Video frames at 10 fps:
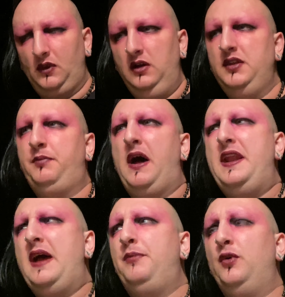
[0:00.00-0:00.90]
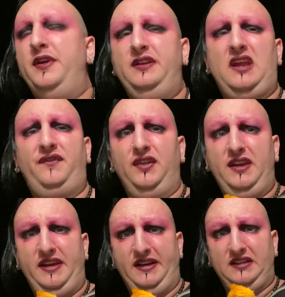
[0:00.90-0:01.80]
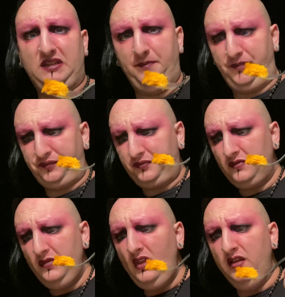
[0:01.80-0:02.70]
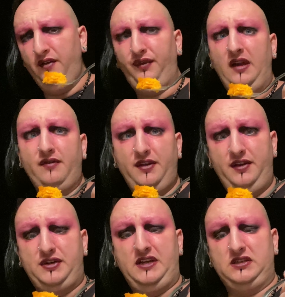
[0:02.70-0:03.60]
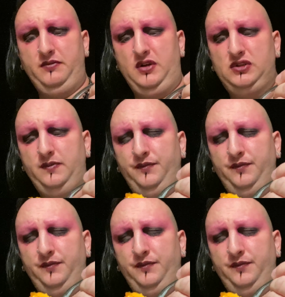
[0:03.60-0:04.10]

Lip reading: The pineapple definitely is the flavor that you taste the most.